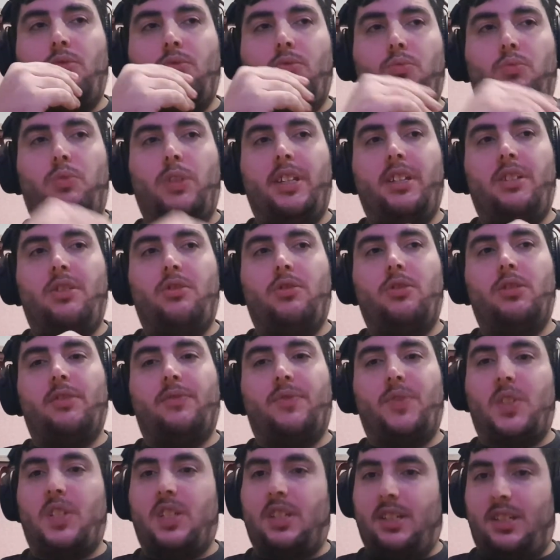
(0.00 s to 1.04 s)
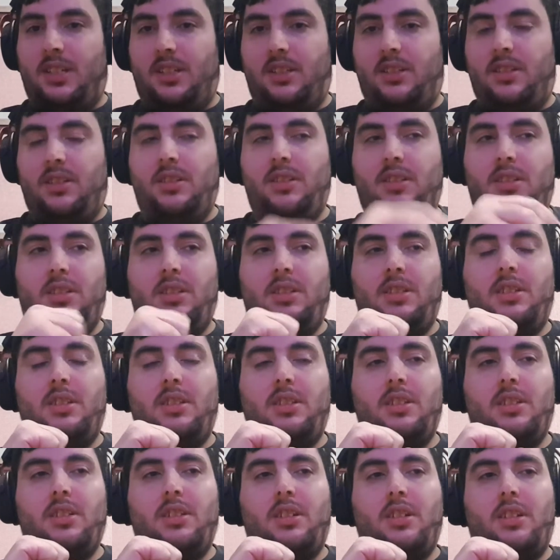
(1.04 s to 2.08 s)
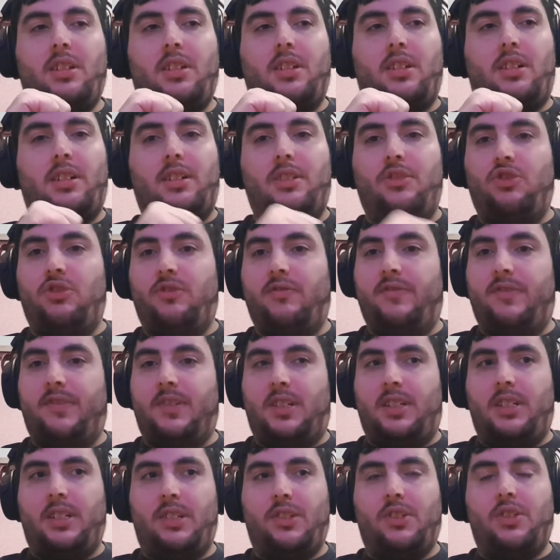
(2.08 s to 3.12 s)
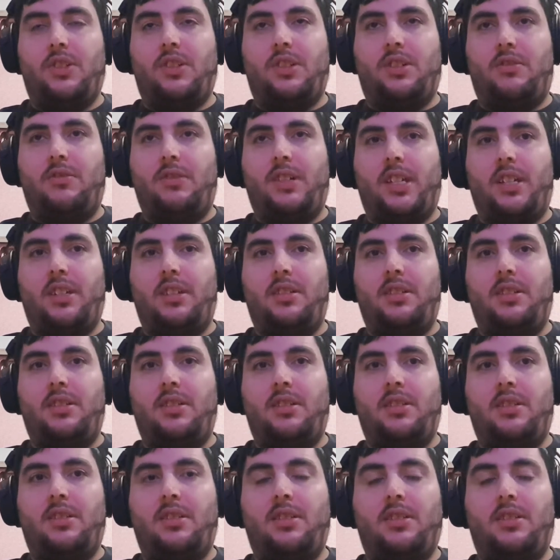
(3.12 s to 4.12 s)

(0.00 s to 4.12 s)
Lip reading: We could have seen a new fighting style gained.